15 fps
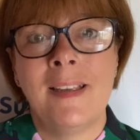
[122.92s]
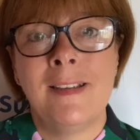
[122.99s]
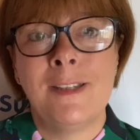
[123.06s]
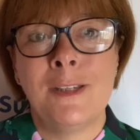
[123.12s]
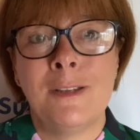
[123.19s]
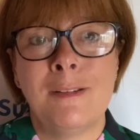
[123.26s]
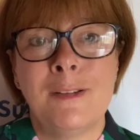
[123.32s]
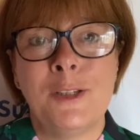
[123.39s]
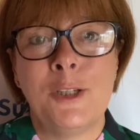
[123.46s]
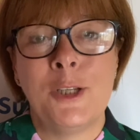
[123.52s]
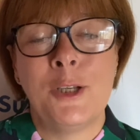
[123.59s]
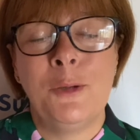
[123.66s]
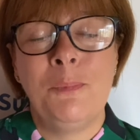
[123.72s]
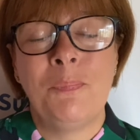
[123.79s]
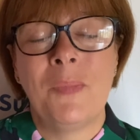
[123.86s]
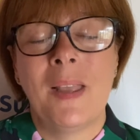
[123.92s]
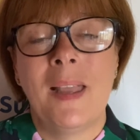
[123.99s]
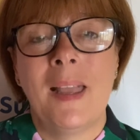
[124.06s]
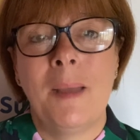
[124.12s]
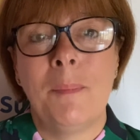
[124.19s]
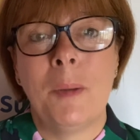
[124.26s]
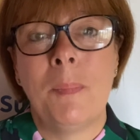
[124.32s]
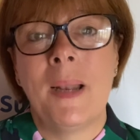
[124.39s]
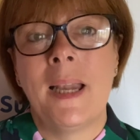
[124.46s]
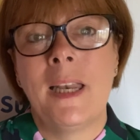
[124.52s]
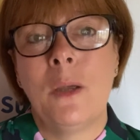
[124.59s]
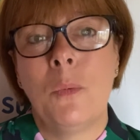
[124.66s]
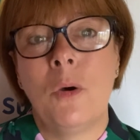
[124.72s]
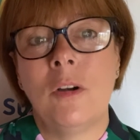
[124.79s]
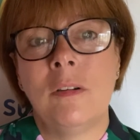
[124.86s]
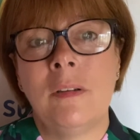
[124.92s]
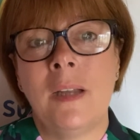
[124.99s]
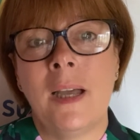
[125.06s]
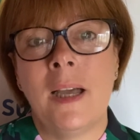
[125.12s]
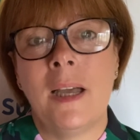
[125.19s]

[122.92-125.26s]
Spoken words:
to do, but planning one